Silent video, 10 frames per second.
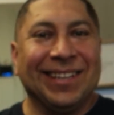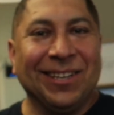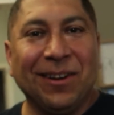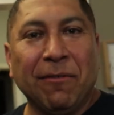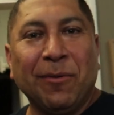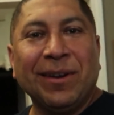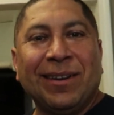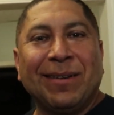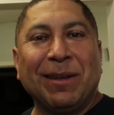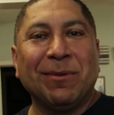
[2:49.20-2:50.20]
Hello
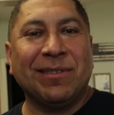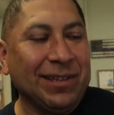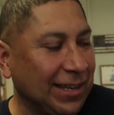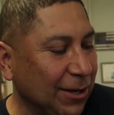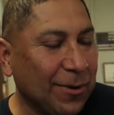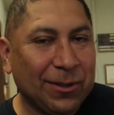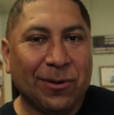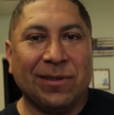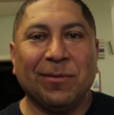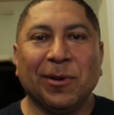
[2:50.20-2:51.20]
everyone, my name is Leroy
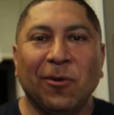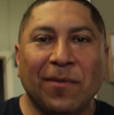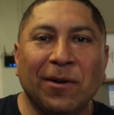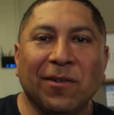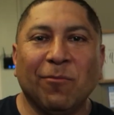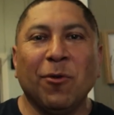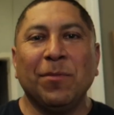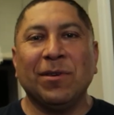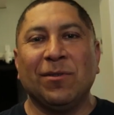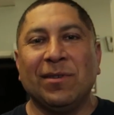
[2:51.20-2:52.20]
Torres. I'm co-founder of Burn Pits